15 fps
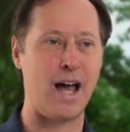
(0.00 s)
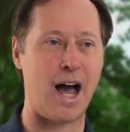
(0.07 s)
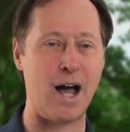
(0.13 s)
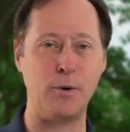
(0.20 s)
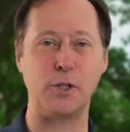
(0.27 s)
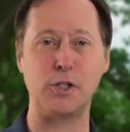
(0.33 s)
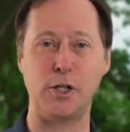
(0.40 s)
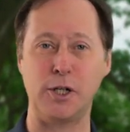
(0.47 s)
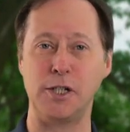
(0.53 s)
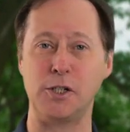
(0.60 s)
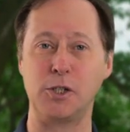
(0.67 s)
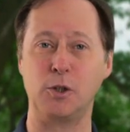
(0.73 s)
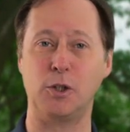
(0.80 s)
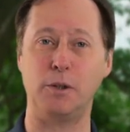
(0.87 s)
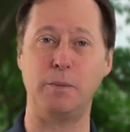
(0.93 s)
I was good in
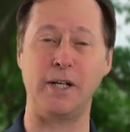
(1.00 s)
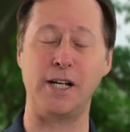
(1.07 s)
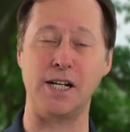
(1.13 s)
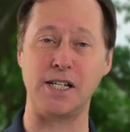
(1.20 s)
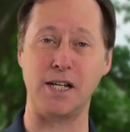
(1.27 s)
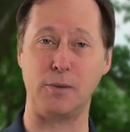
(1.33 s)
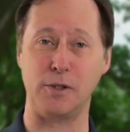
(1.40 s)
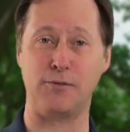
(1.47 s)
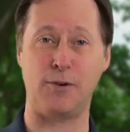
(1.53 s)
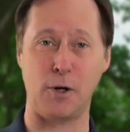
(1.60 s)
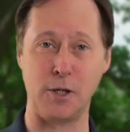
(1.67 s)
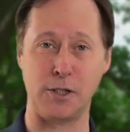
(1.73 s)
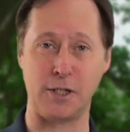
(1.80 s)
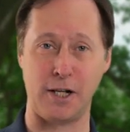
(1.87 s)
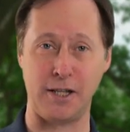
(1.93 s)
school because I was
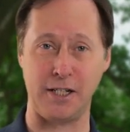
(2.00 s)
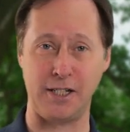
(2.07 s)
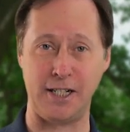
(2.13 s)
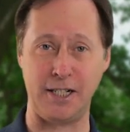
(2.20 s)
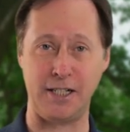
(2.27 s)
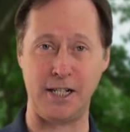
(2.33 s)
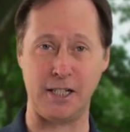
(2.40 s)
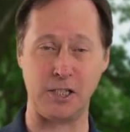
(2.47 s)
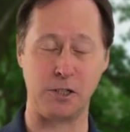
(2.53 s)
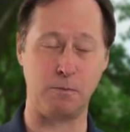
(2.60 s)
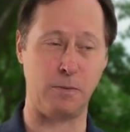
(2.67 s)
focused on the details,